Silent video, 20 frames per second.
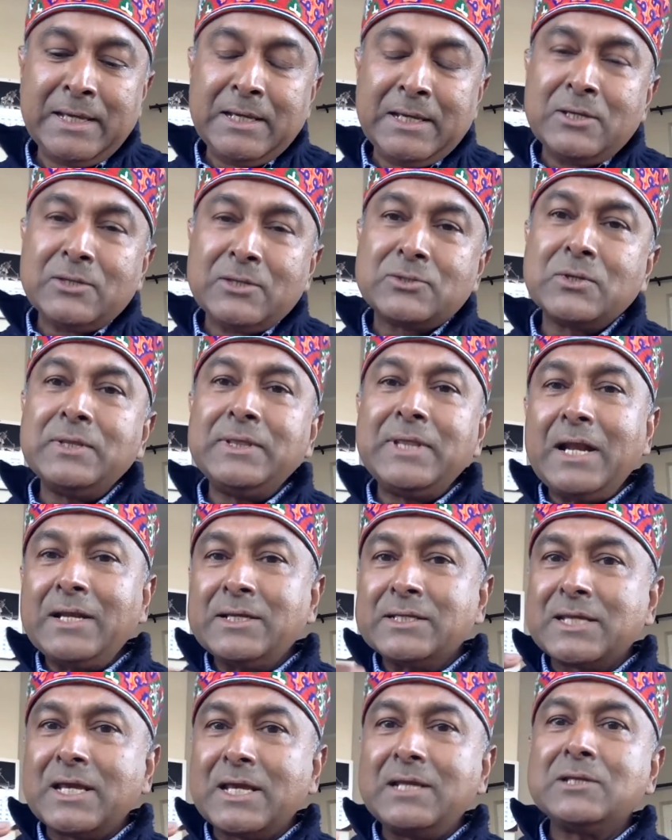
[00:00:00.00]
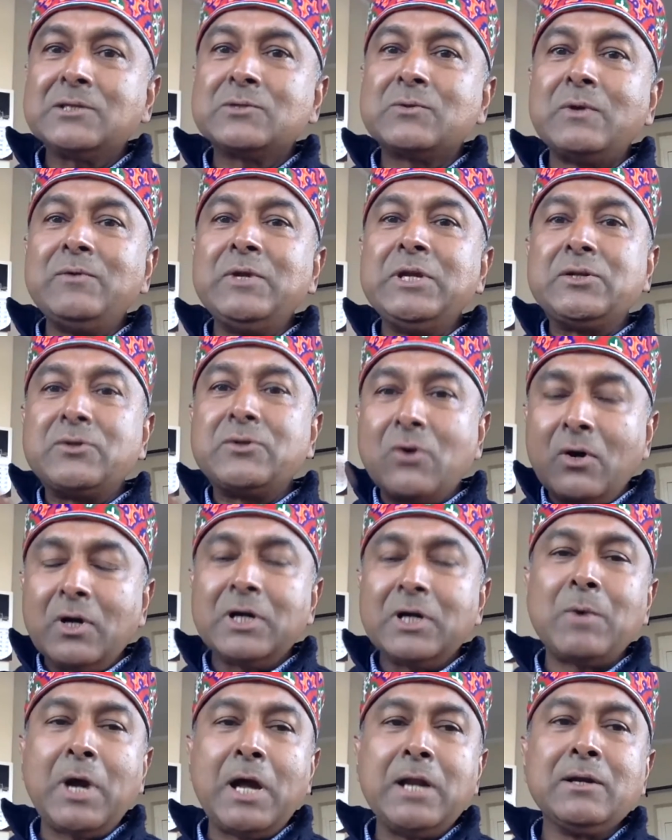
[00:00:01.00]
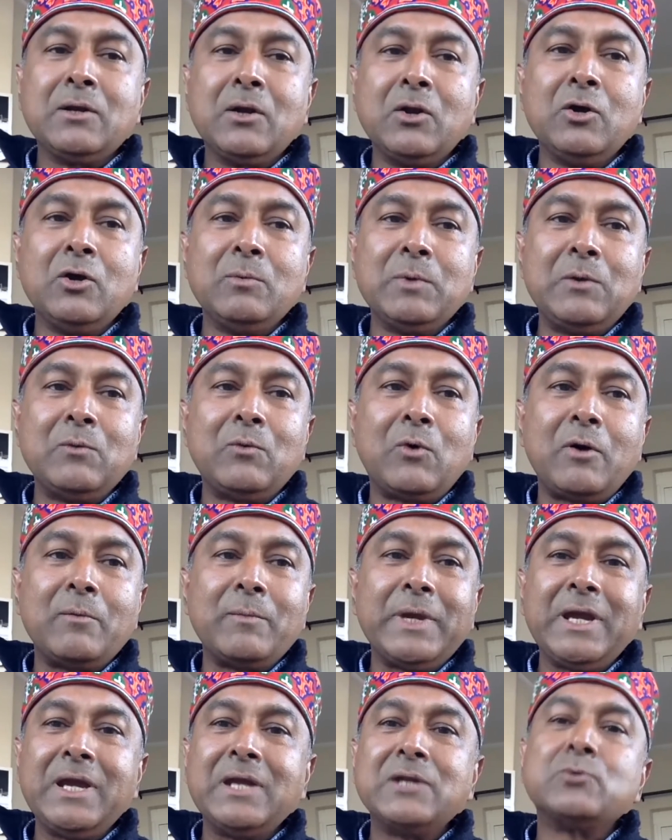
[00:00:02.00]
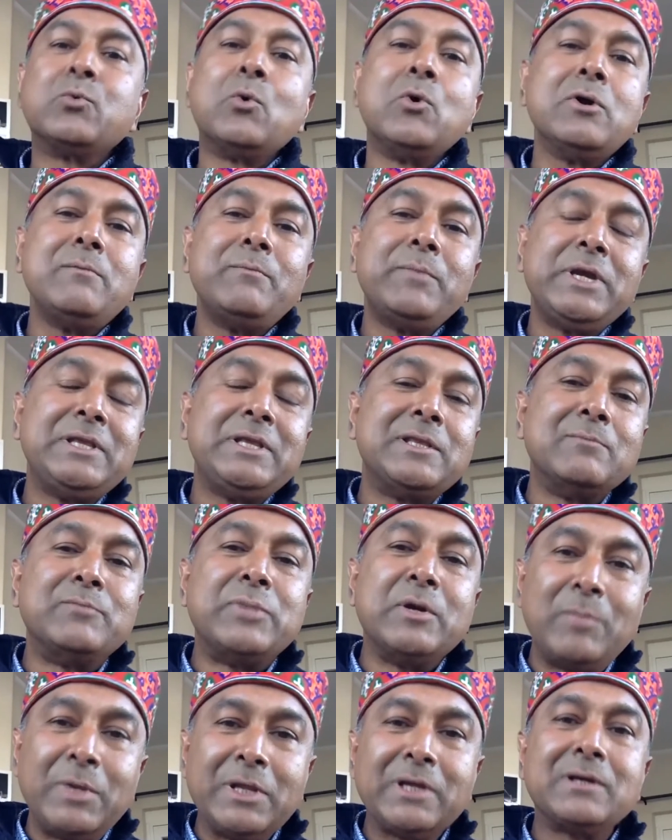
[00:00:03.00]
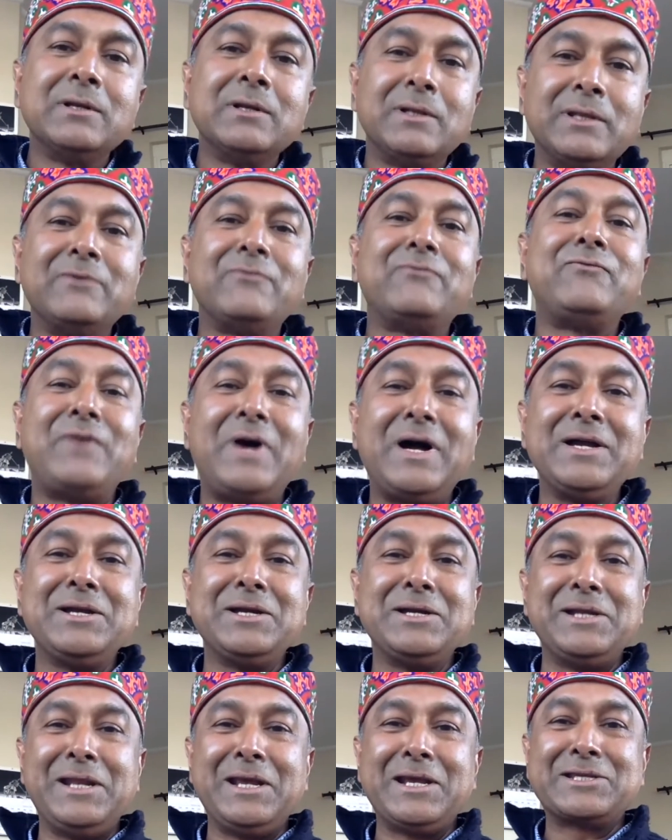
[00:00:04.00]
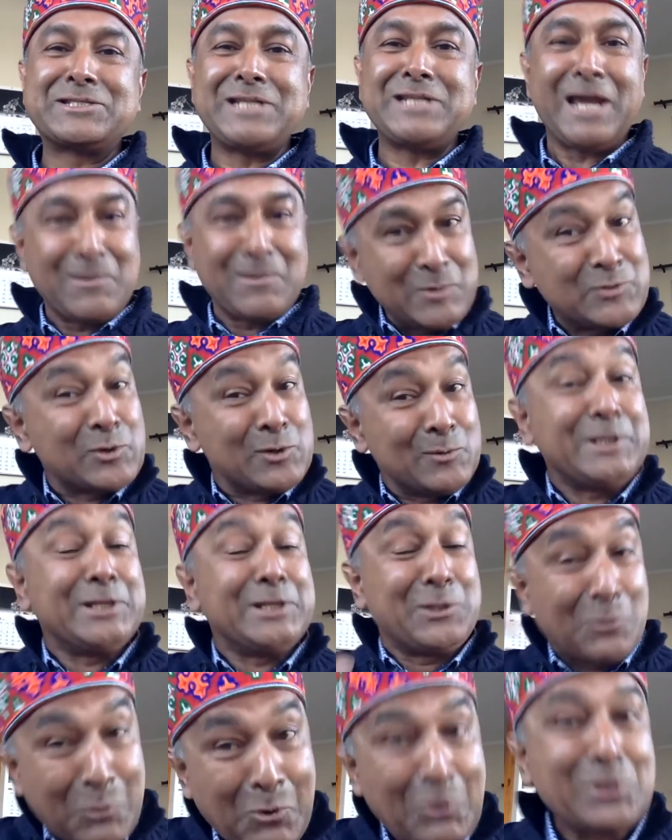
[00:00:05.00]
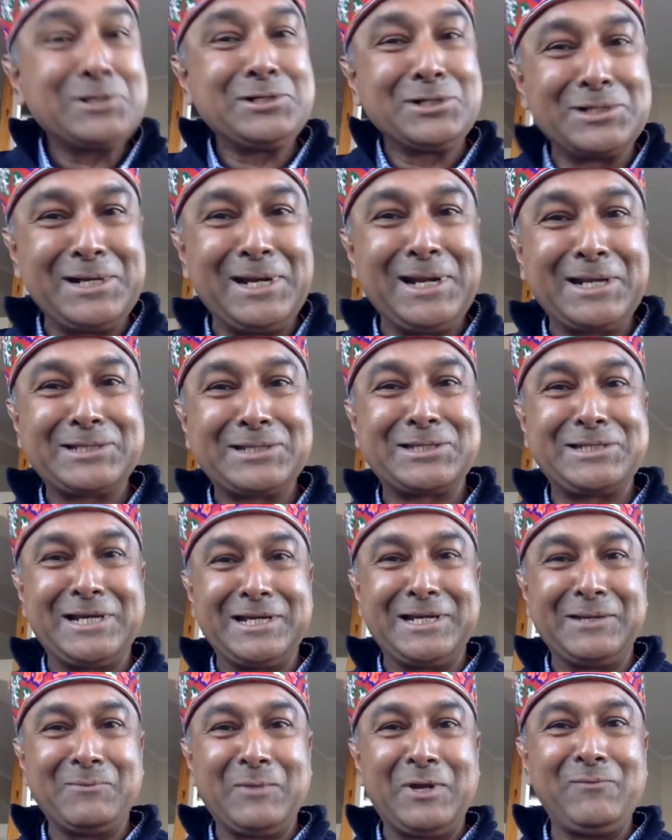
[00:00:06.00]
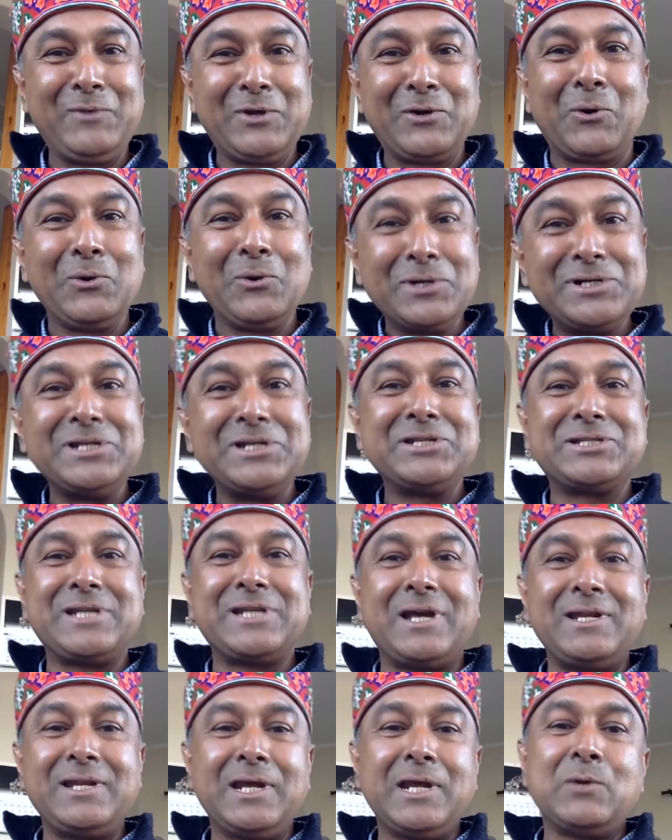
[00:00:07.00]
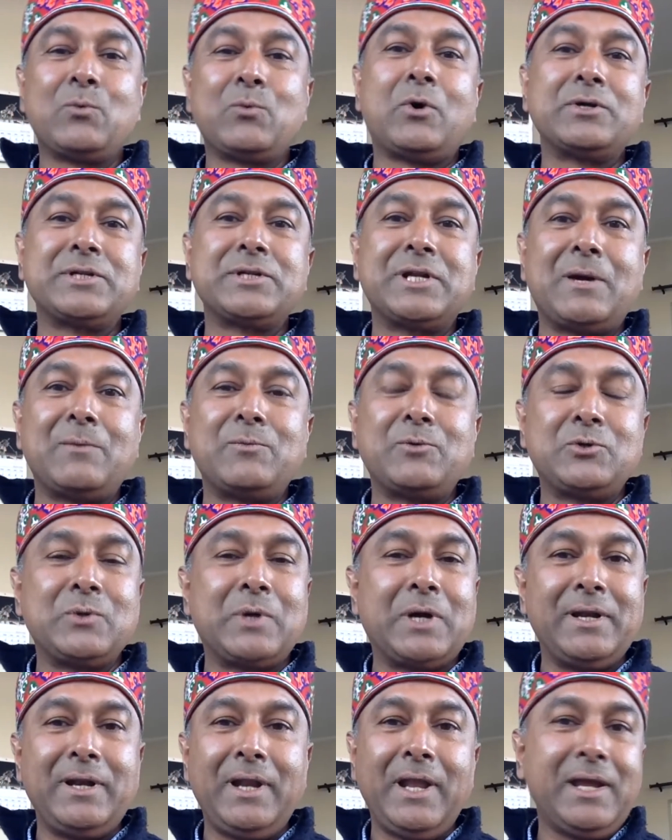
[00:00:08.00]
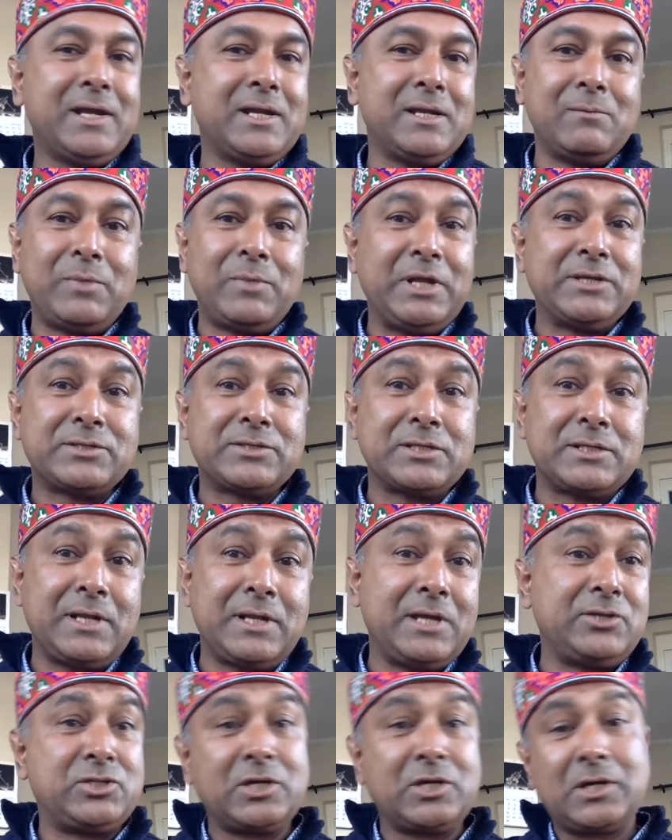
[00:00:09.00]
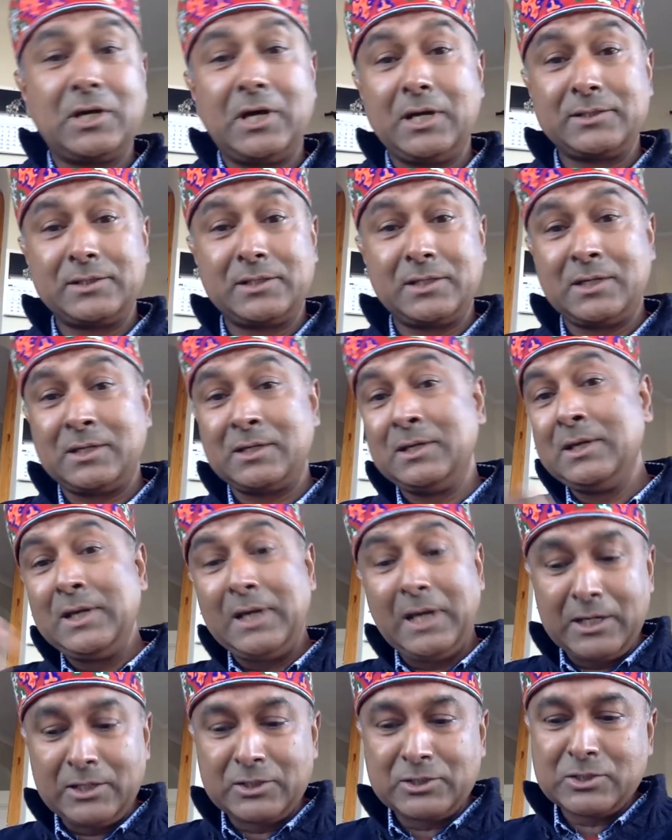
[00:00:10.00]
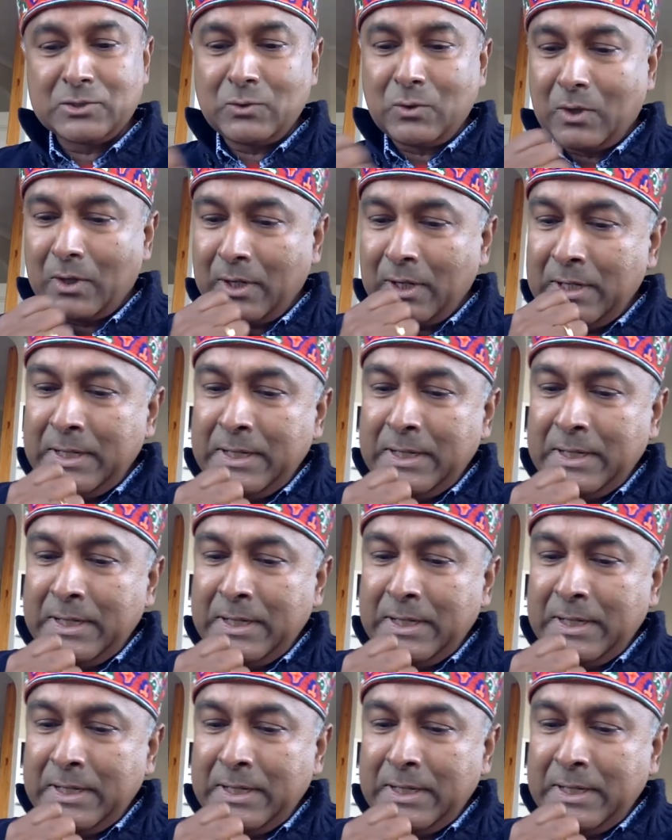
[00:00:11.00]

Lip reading: So in that sense, when we talk about global warming, it won't be the biblical, the fire next time, it will be the water next time. And we're already standing in water up to our neck in places like Jakarta and so on.